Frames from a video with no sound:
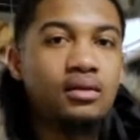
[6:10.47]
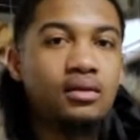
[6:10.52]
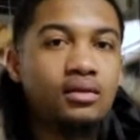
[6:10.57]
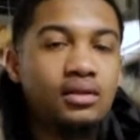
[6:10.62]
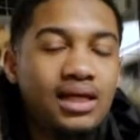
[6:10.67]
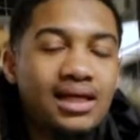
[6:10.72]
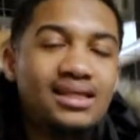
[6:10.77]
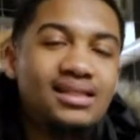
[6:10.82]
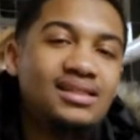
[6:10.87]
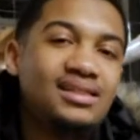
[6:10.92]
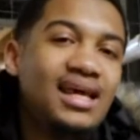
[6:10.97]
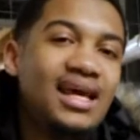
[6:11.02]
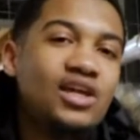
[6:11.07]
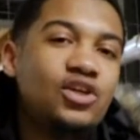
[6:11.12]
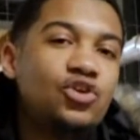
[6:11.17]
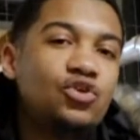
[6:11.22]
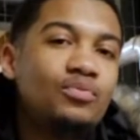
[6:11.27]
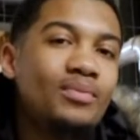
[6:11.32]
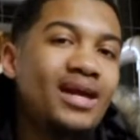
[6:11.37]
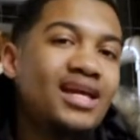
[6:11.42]
Let's say
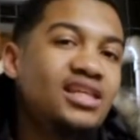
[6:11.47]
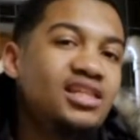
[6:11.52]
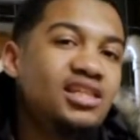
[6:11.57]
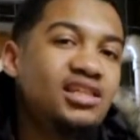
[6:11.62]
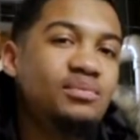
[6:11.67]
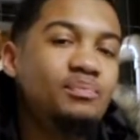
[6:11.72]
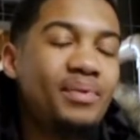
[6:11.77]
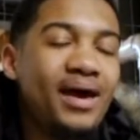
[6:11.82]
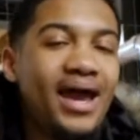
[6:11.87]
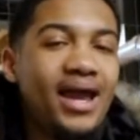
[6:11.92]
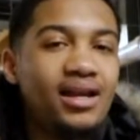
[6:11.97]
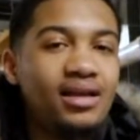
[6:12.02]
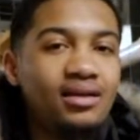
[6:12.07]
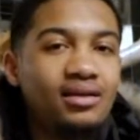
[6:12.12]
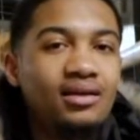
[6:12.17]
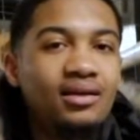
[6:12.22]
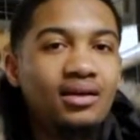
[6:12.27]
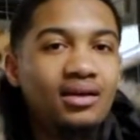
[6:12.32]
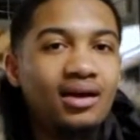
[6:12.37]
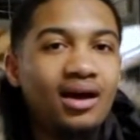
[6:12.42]
you may spend
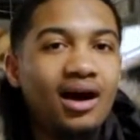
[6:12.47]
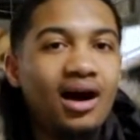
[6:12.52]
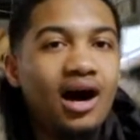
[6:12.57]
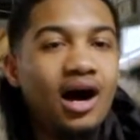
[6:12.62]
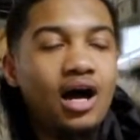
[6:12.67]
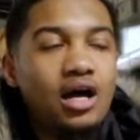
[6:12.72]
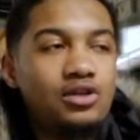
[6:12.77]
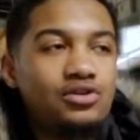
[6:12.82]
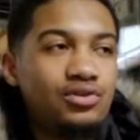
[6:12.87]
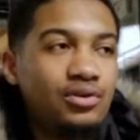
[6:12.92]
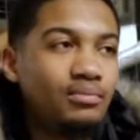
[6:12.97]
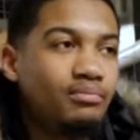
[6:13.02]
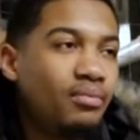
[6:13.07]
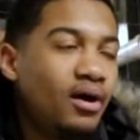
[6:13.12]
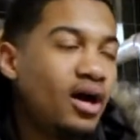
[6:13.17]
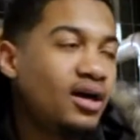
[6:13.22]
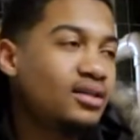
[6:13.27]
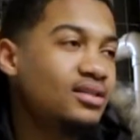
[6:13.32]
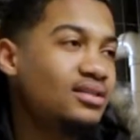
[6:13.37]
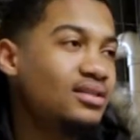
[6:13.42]

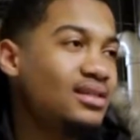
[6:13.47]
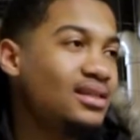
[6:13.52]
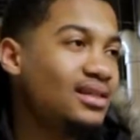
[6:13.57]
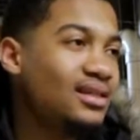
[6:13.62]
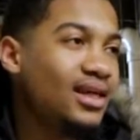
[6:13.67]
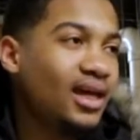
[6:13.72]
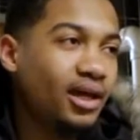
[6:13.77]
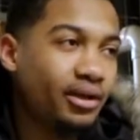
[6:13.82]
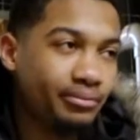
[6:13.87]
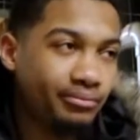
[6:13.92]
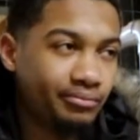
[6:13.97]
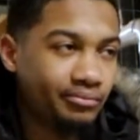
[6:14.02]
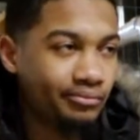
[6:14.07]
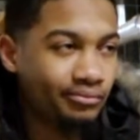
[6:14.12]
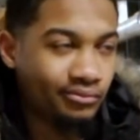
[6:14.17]
$100 to get,